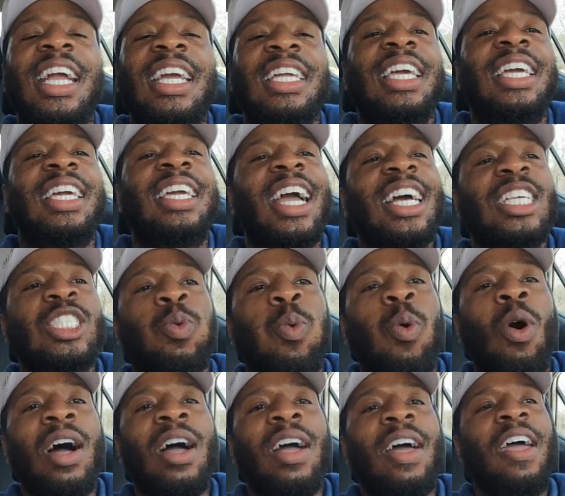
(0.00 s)
thinking, and guess
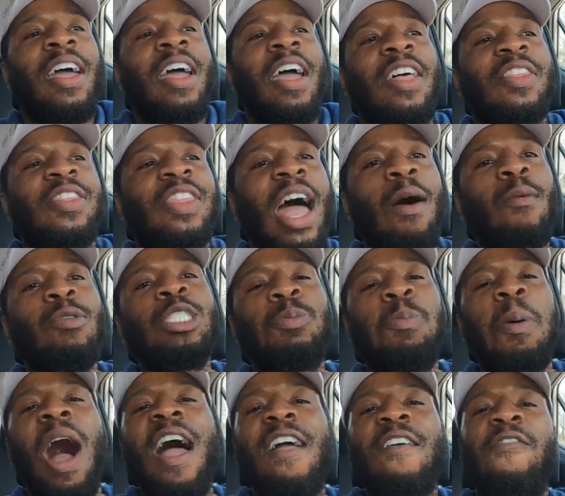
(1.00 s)
what? That
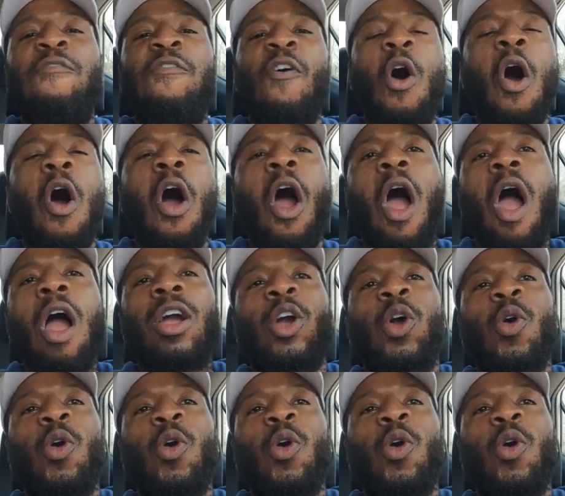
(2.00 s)
was by far our